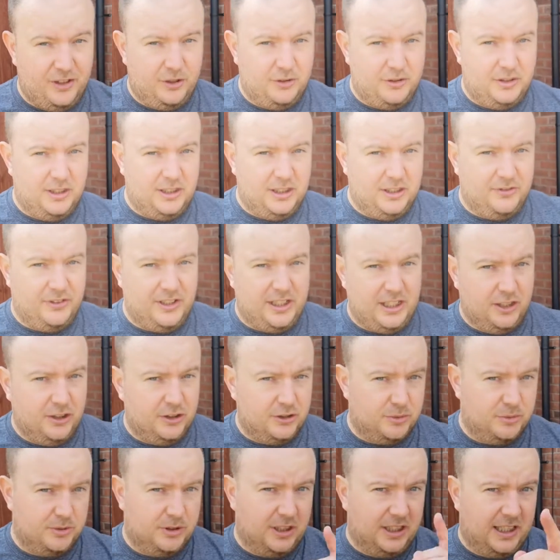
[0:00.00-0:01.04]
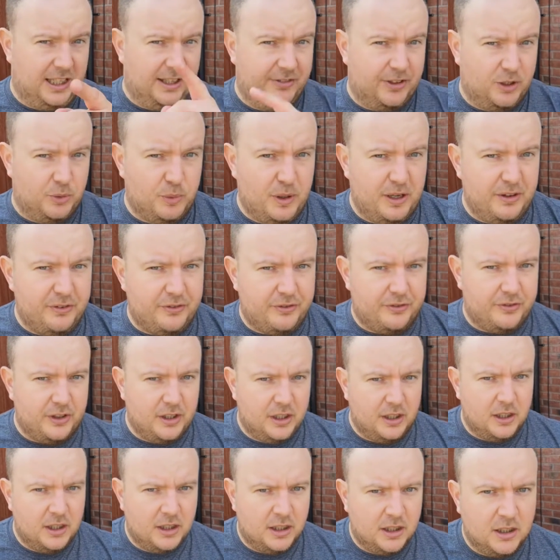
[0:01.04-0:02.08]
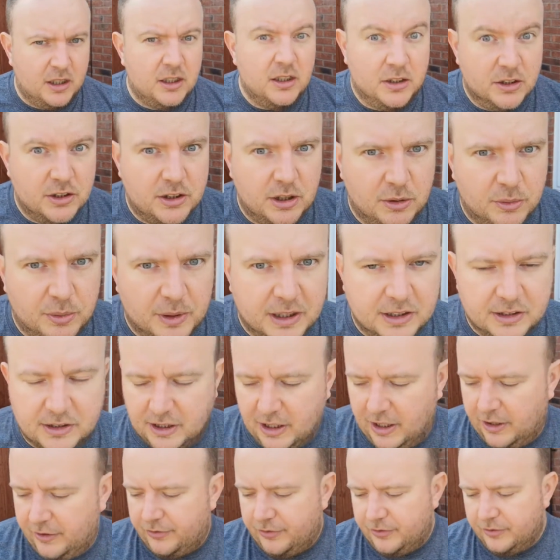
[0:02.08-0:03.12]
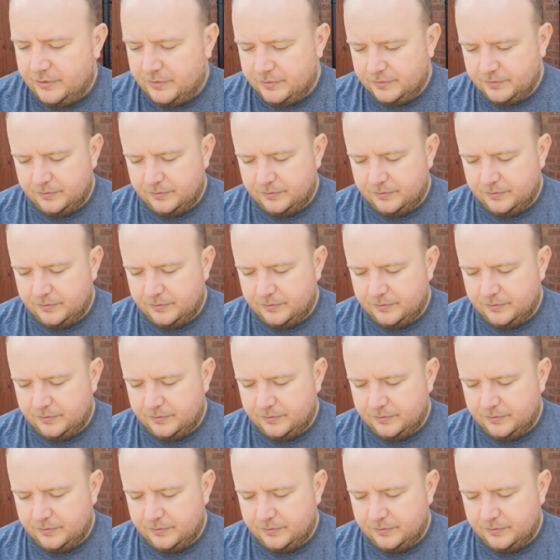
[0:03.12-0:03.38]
you're new to these videos, we're going to give it a whiff. See what we can sniff.